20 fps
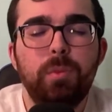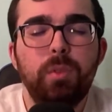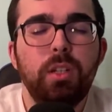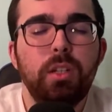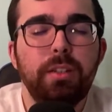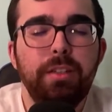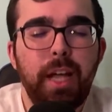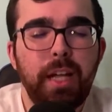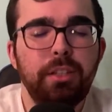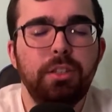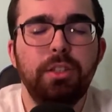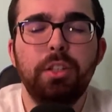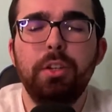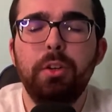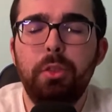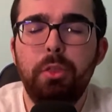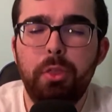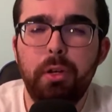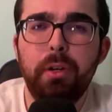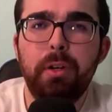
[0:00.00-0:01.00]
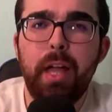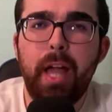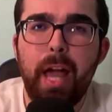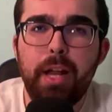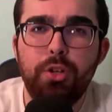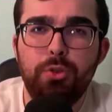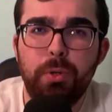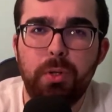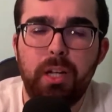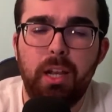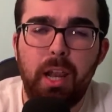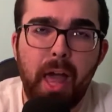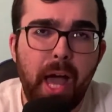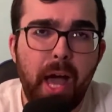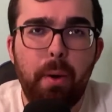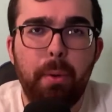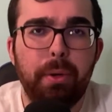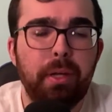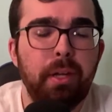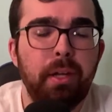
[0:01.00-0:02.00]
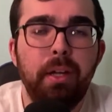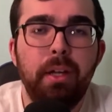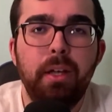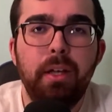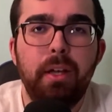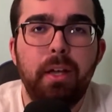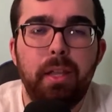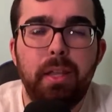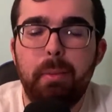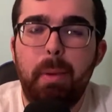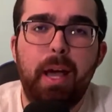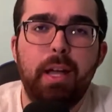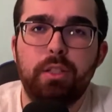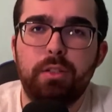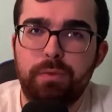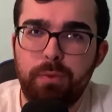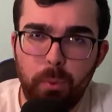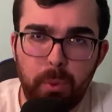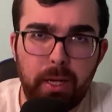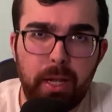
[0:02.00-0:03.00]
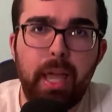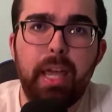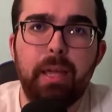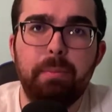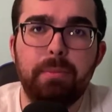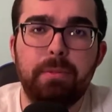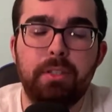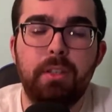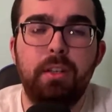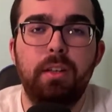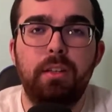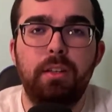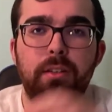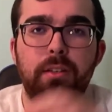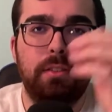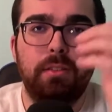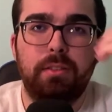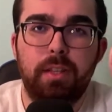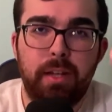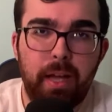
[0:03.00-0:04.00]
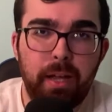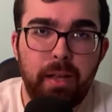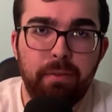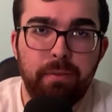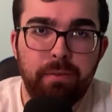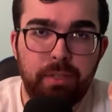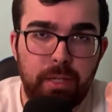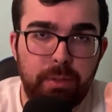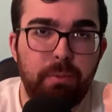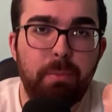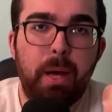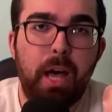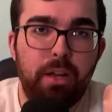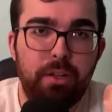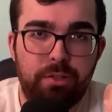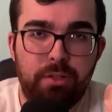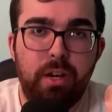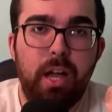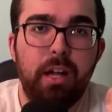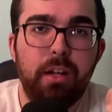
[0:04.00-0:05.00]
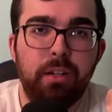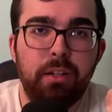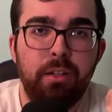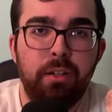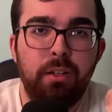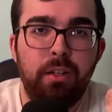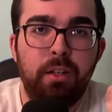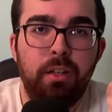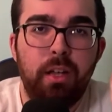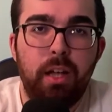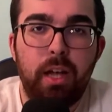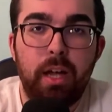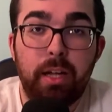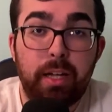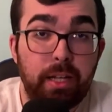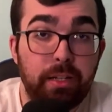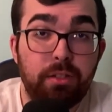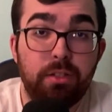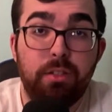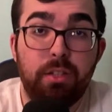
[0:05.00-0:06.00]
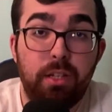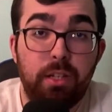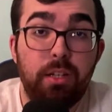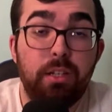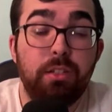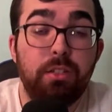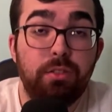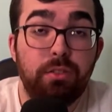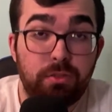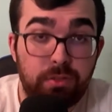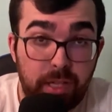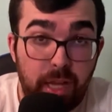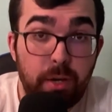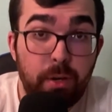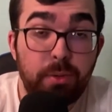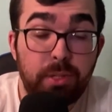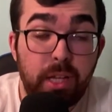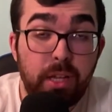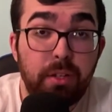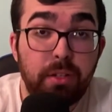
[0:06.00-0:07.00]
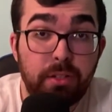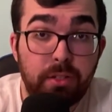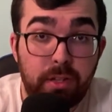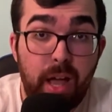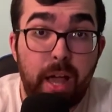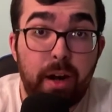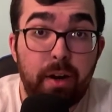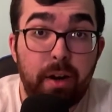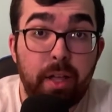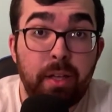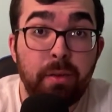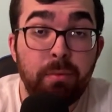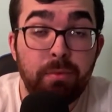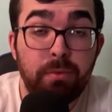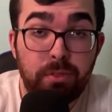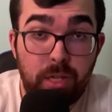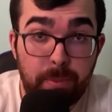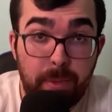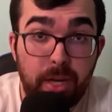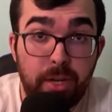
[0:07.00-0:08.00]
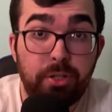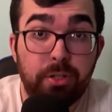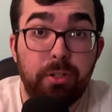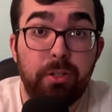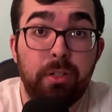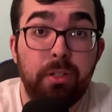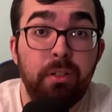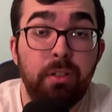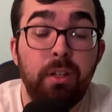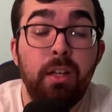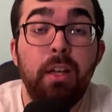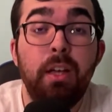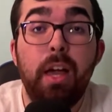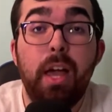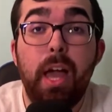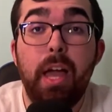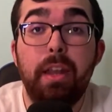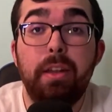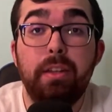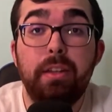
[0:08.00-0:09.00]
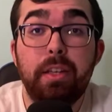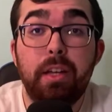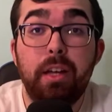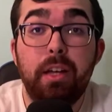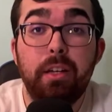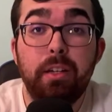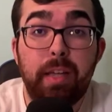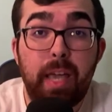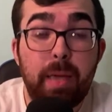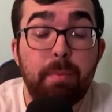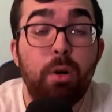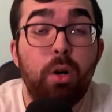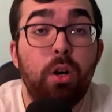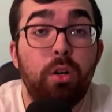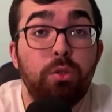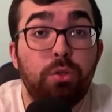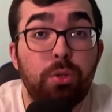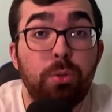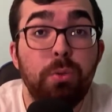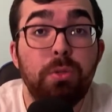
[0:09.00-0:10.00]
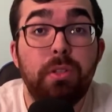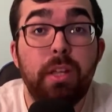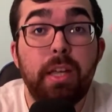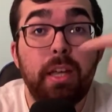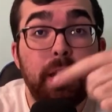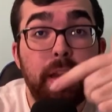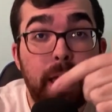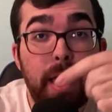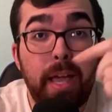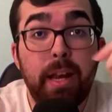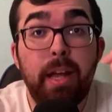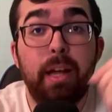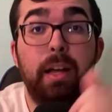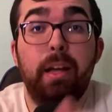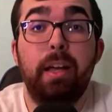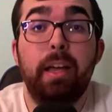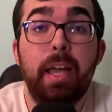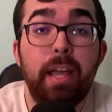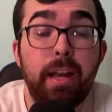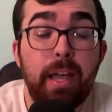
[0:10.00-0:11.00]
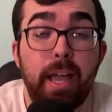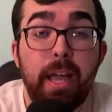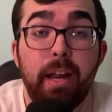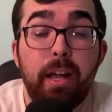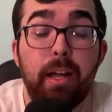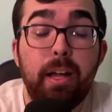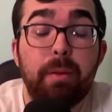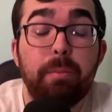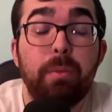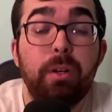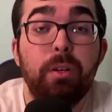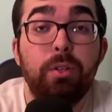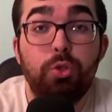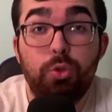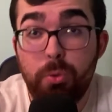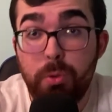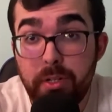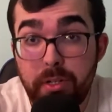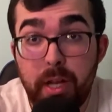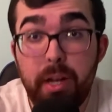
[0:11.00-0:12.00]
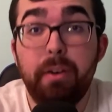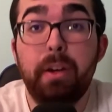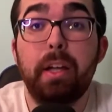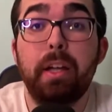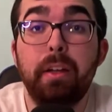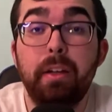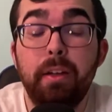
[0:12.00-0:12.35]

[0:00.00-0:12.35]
that's their third hat trick allowed in the past four games. Tonight, David Pastrnak against San Jose on Saturday, Tomas Hertl, and the game on Tuesday in Anaheim, Troy Terry.